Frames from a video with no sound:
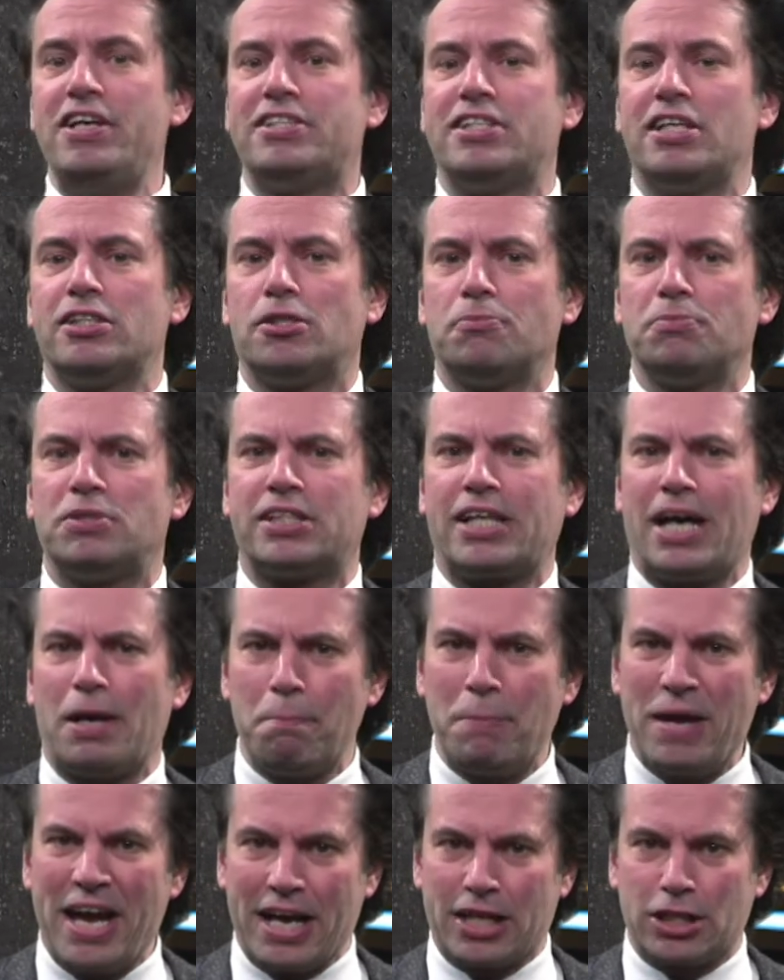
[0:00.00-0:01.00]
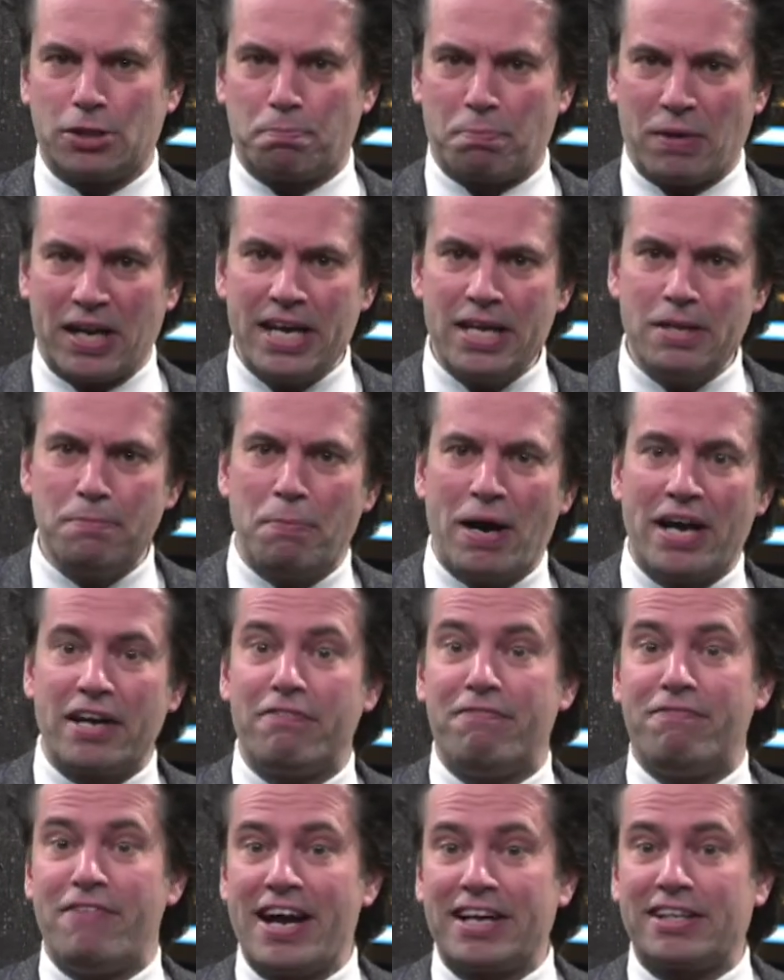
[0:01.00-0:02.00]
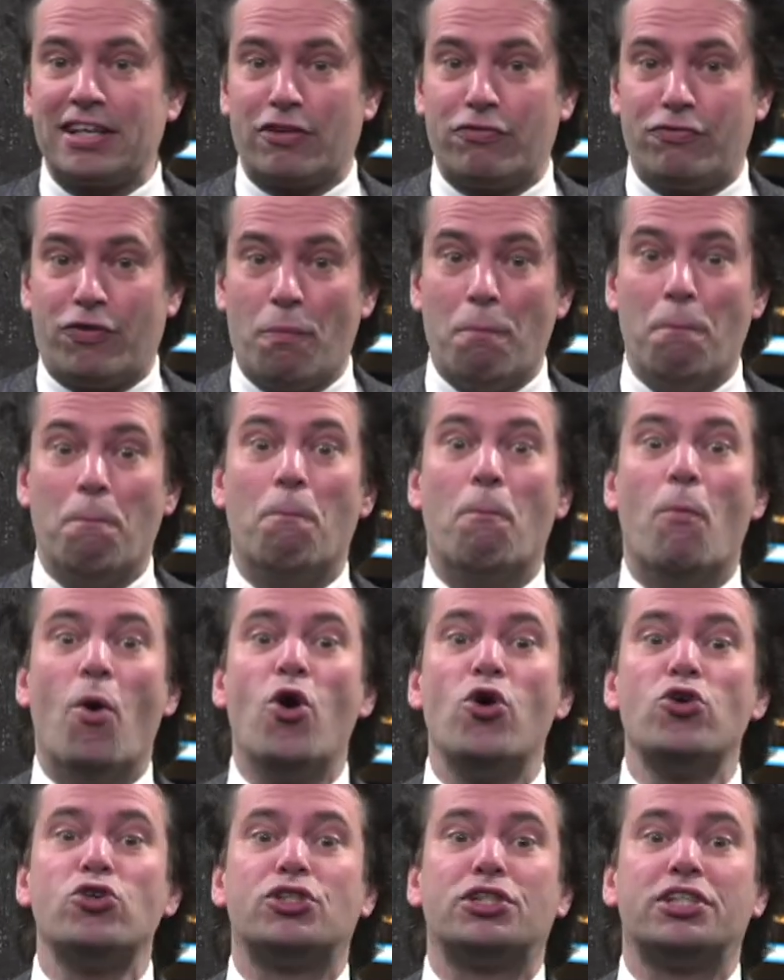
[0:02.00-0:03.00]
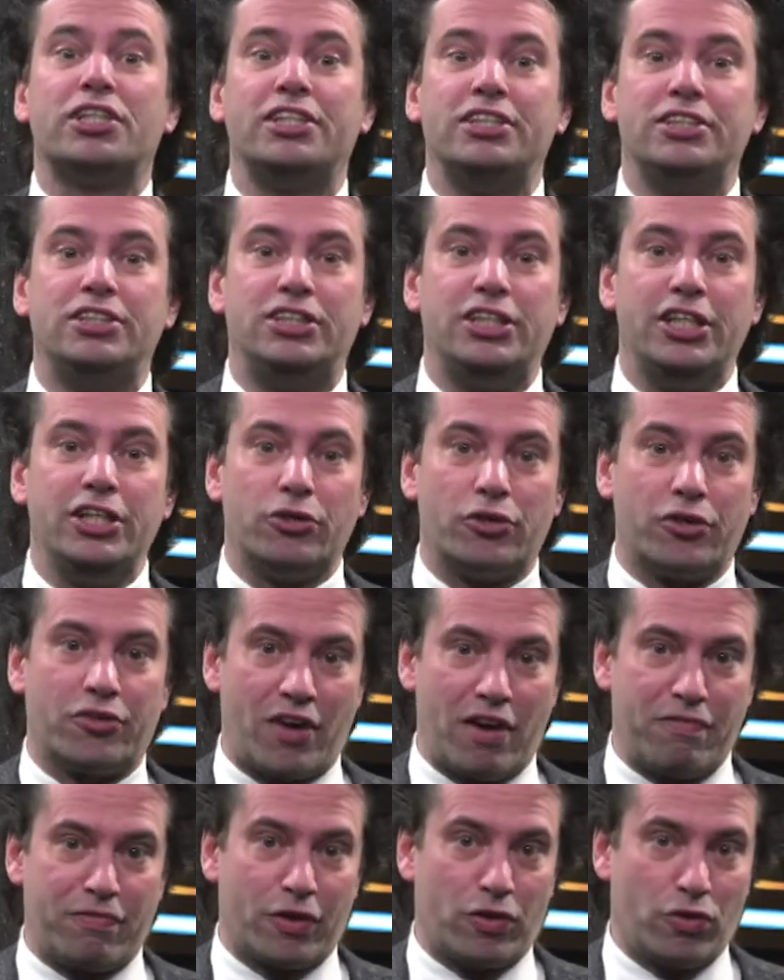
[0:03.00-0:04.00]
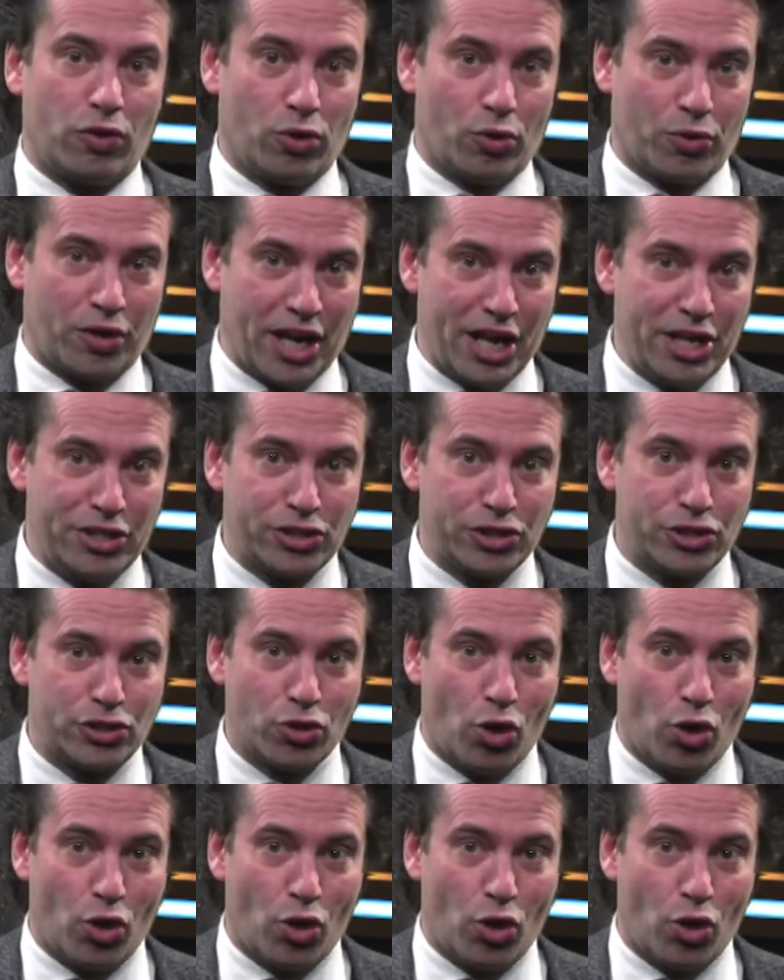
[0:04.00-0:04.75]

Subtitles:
systems can be explained by the fact that for most geographical locations,